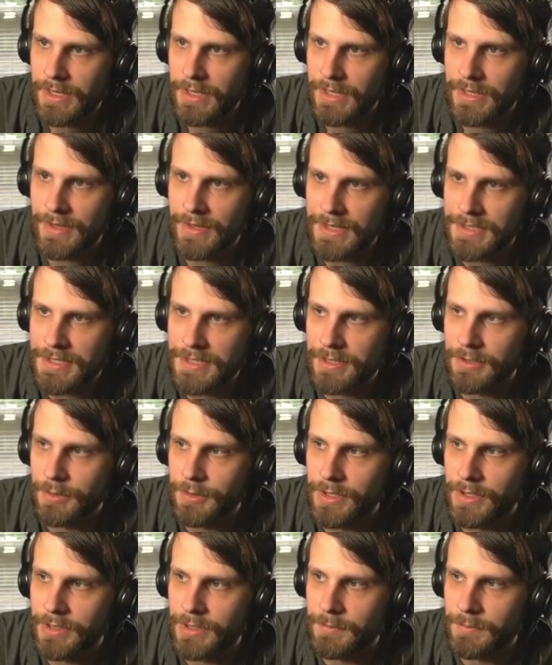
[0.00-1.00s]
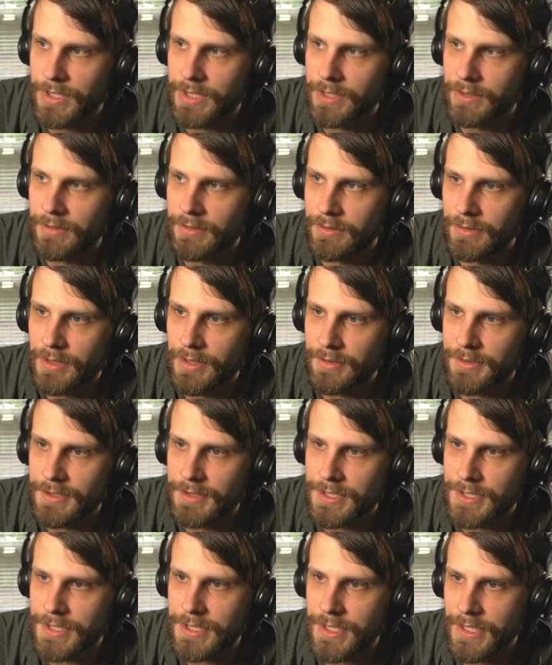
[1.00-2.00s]
And that's annoying, but Lolth
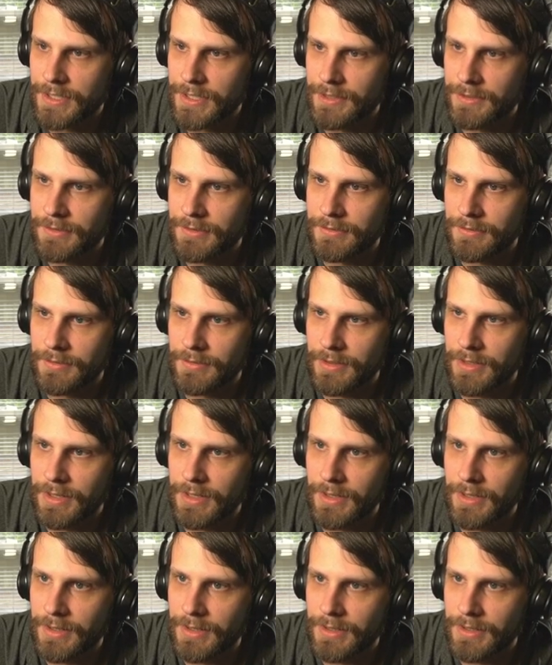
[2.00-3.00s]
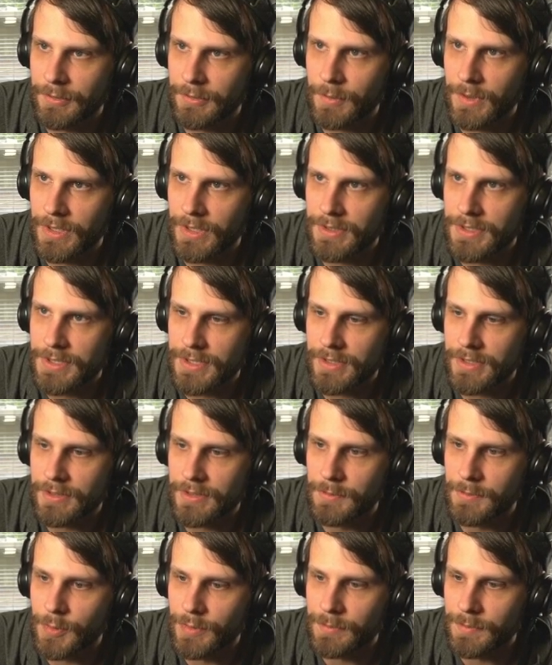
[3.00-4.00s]
is dead, as well as their
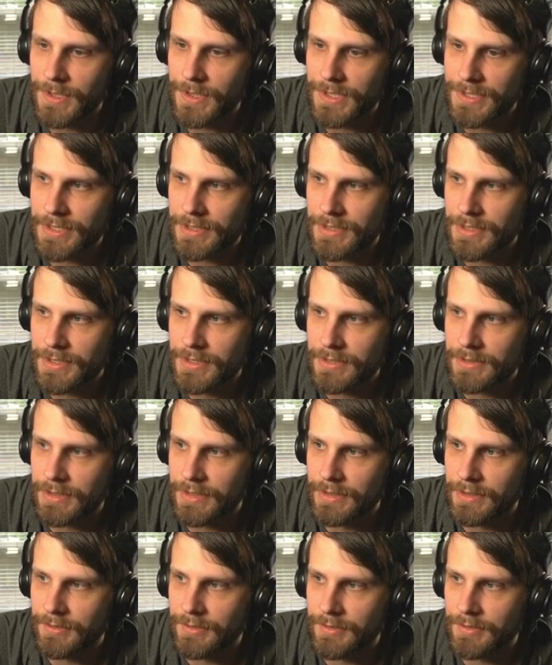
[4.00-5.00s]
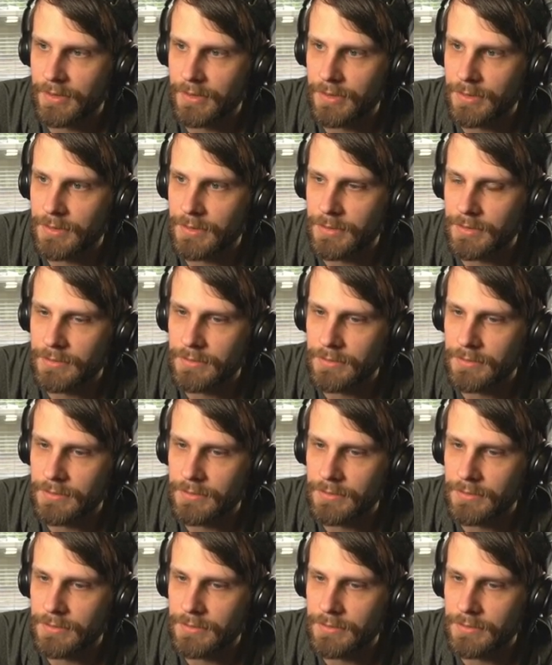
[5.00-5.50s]
board presence. And so